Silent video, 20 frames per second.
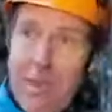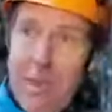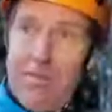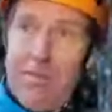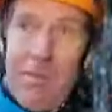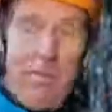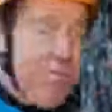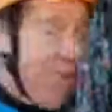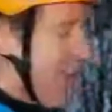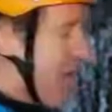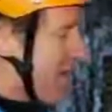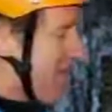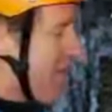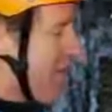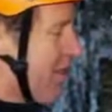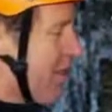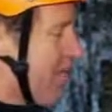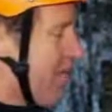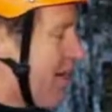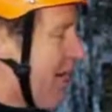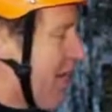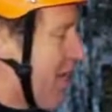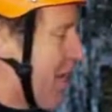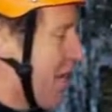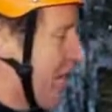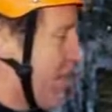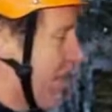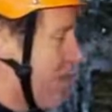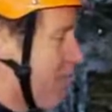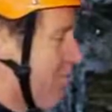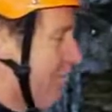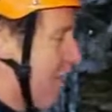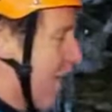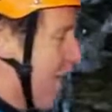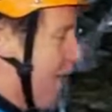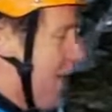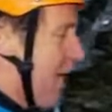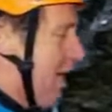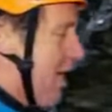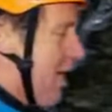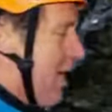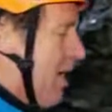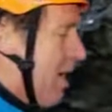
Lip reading: of the pluses and minuses of belaying